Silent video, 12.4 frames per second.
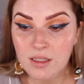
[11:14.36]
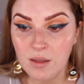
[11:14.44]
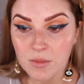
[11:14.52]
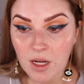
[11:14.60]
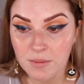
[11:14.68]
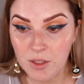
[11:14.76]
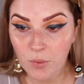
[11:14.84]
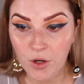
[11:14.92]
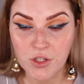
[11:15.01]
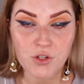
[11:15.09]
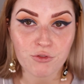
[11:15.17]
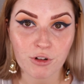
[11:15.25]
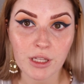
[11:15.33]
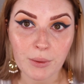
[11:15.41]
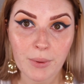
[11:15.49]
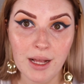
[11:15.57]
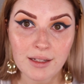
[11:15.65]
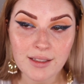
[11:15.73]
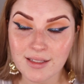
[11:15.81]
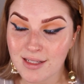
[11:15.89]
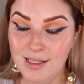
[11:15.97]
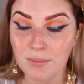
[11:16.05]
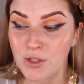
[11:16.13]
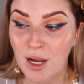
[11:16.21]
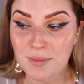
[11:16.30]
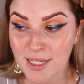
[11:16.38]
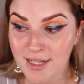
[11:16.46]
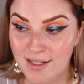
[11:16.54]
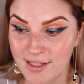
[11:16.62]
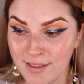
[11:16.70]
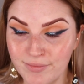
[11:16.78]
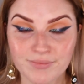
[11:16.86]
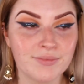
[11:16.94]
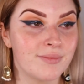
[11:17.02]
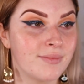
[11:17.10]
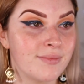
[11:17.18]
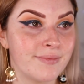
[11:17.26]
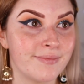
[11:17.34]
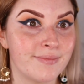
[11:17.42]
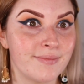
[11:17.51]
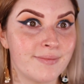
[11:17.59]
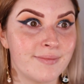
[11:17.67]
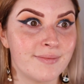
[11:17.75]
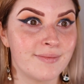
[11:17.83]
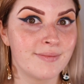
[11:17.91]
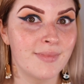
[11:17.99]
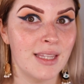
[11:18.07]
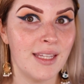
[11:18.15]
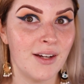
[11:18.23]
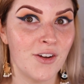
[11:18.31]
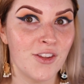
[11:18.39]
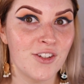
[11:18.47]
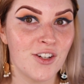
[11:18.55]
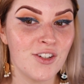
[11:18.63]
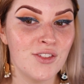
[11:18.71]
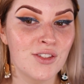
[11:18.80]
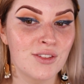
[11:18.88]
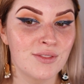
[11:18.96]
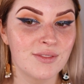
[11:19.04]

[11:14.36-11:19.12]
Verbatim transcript: Sometimes it works really well and sometimes it doesn't. There go the dogs.